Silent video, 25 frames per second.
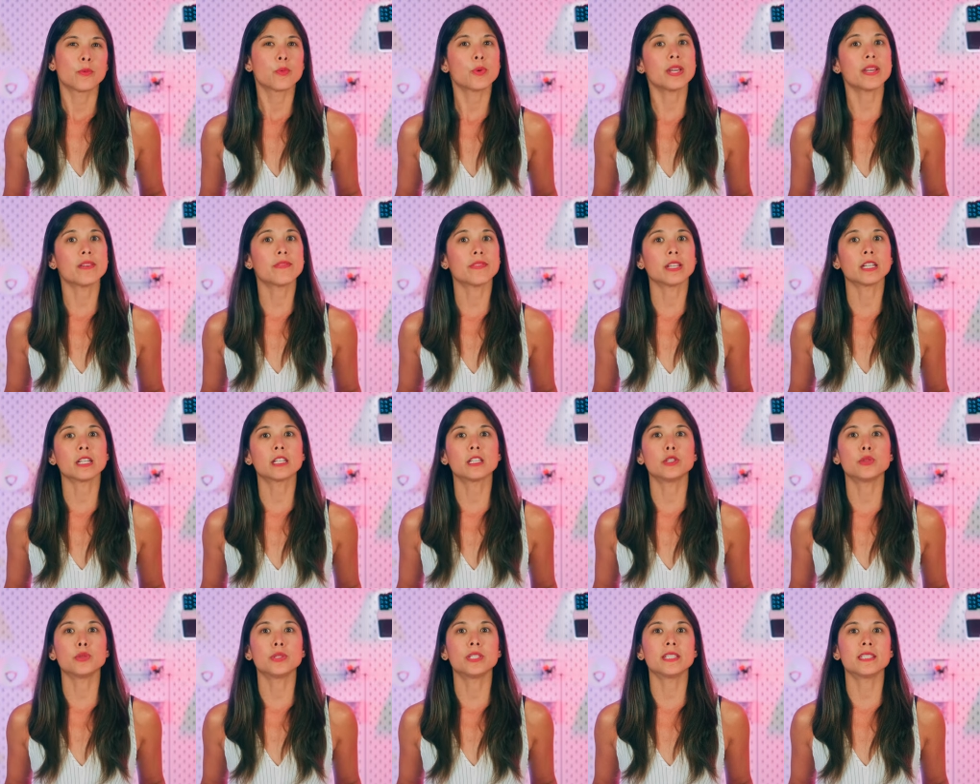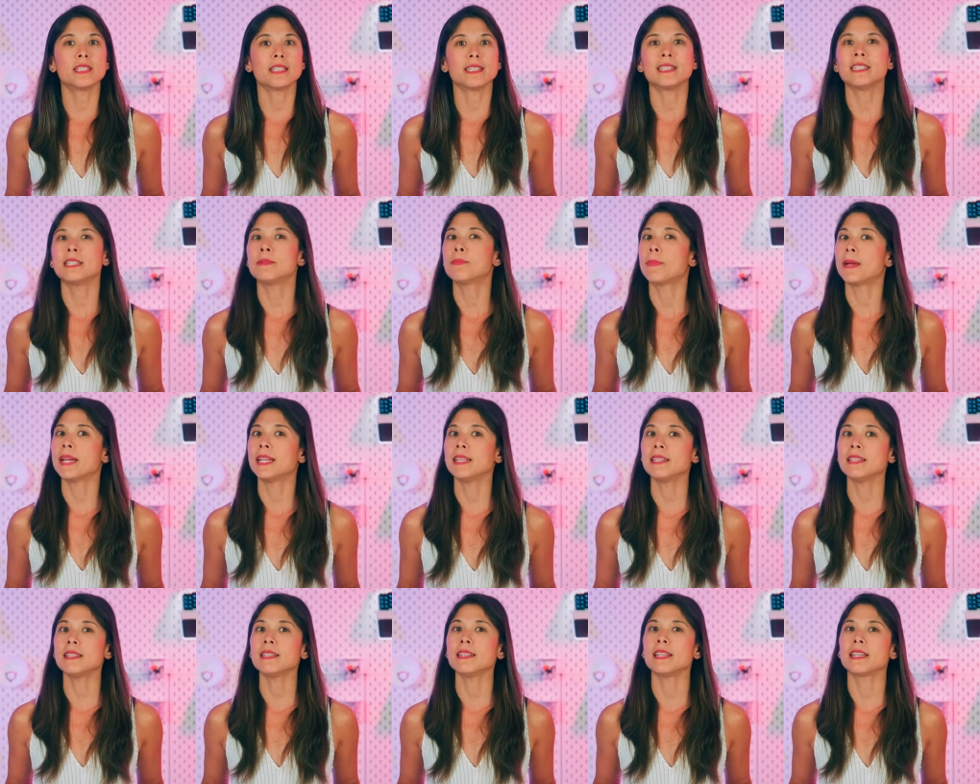We've included an
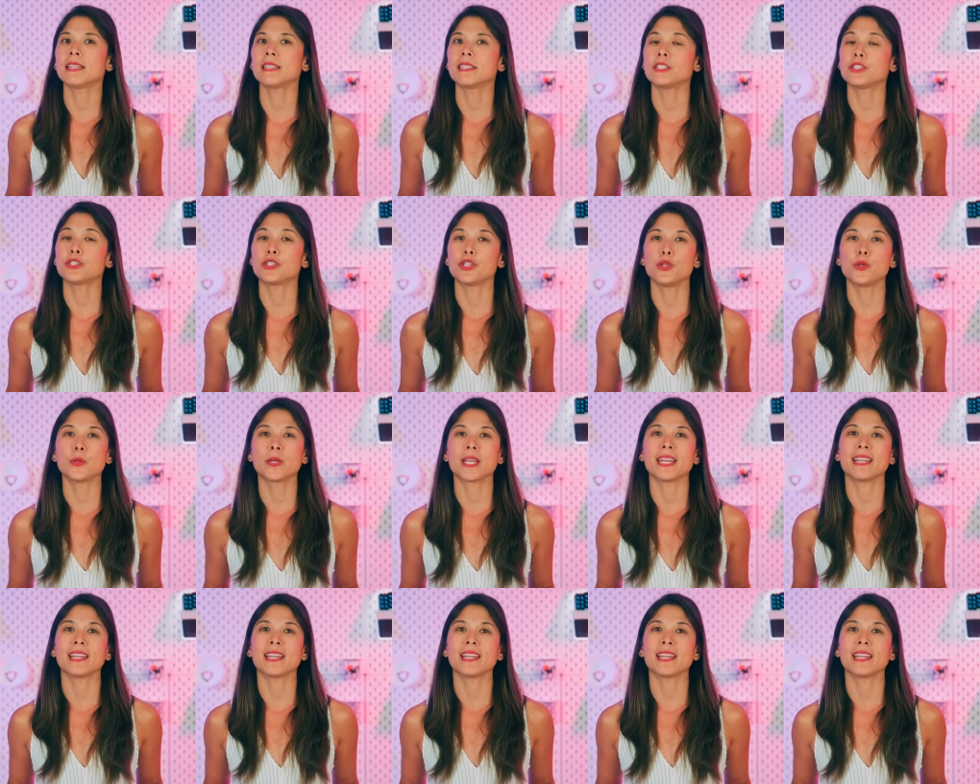independent English-UK